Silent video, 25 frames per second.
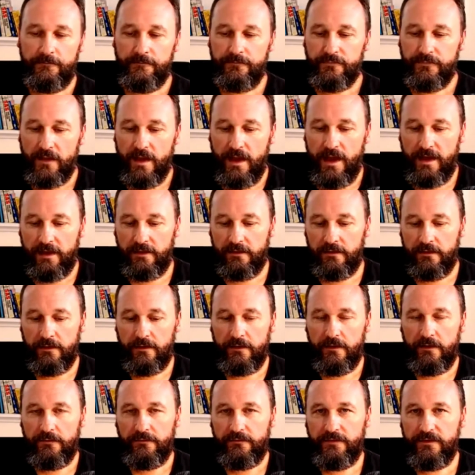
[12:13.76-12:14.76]
And
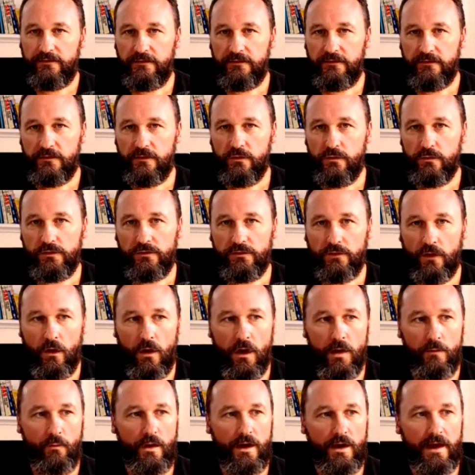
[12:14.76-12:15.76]
this is a good
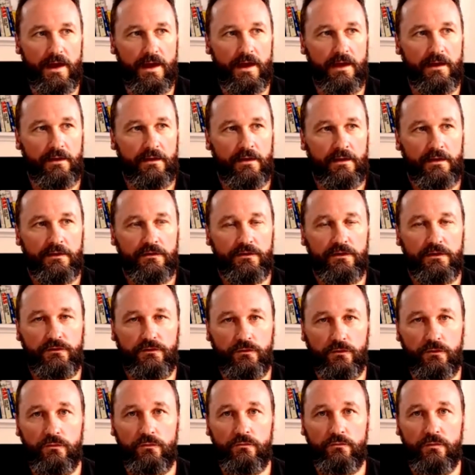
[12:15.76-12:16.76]
time where you
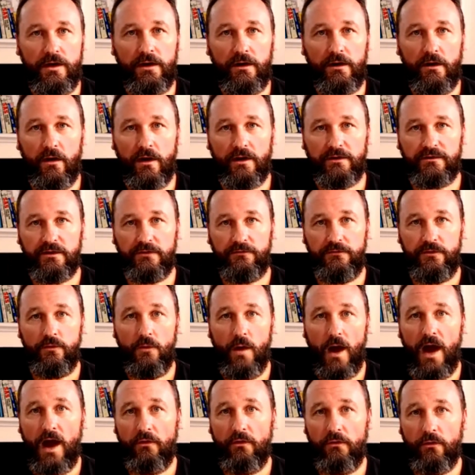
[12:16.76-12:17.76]
do realize, if
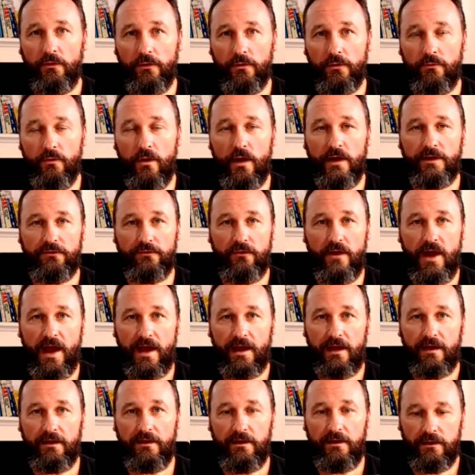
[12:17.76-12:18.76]
you are on the right
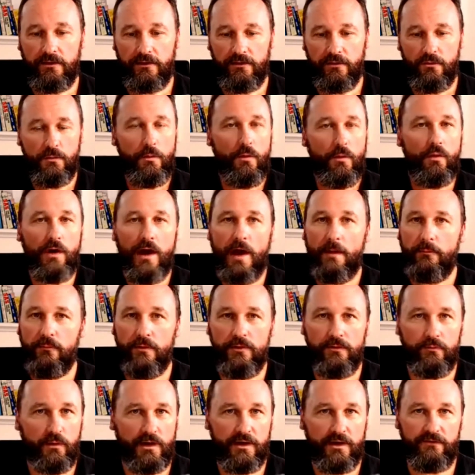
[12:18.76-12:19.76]
track, you'll put up
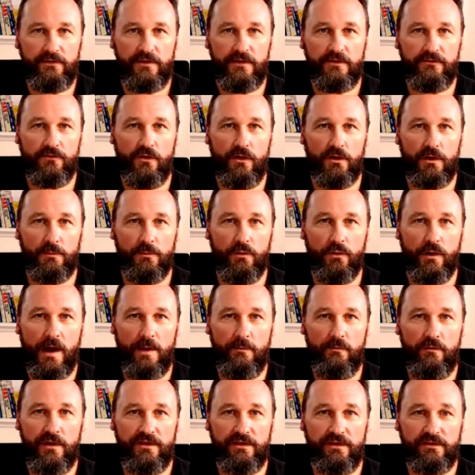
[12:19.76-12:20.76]
with whatever you've got to put
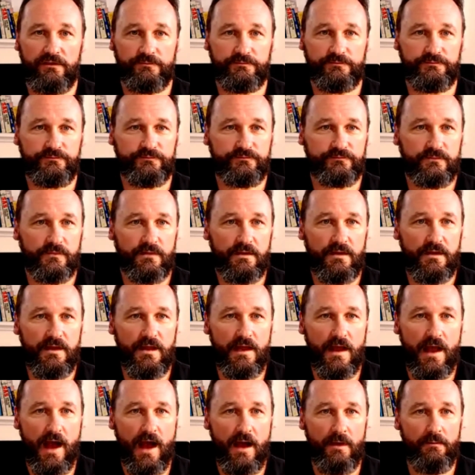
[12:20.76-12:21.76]
up with.
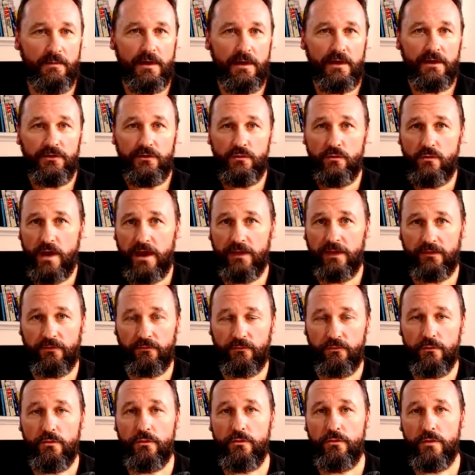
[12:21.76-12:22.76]
You'll get
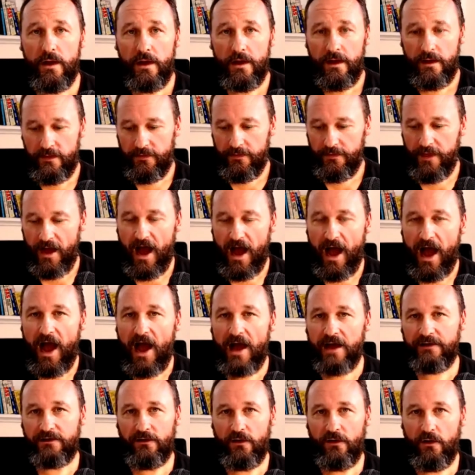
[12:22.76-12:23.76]
through the
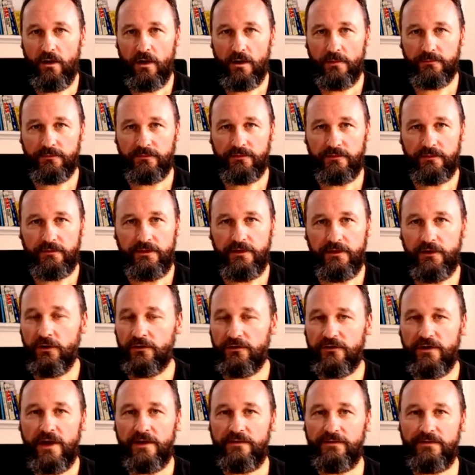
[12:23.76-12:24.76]
hard times. You're
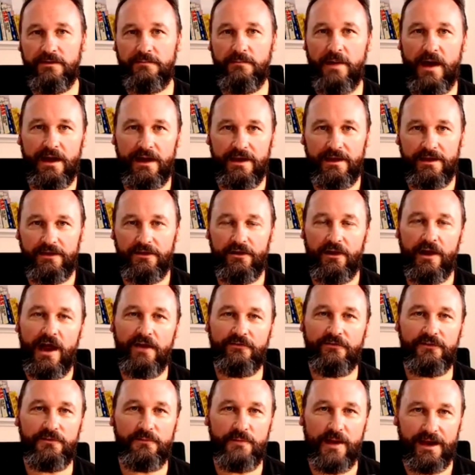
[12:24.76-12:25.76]
not chasing money. You're not
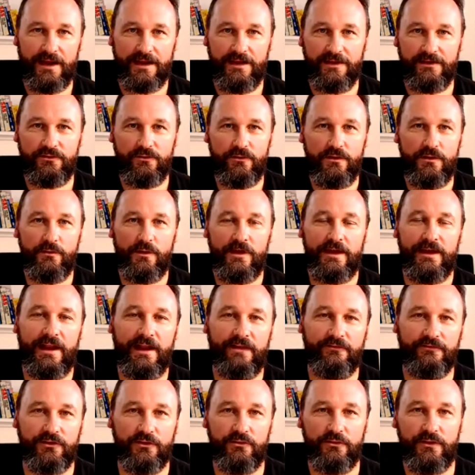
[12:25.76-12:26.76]
after money. You're doing what you
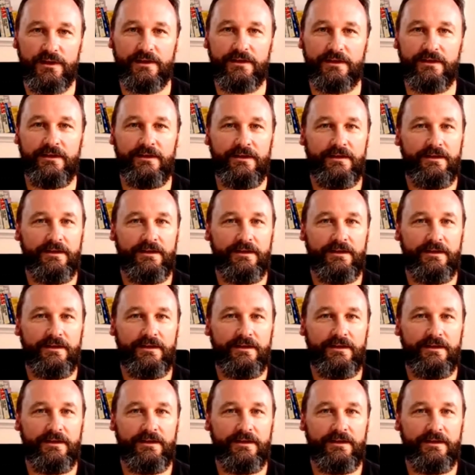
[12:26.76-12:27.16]
love doing.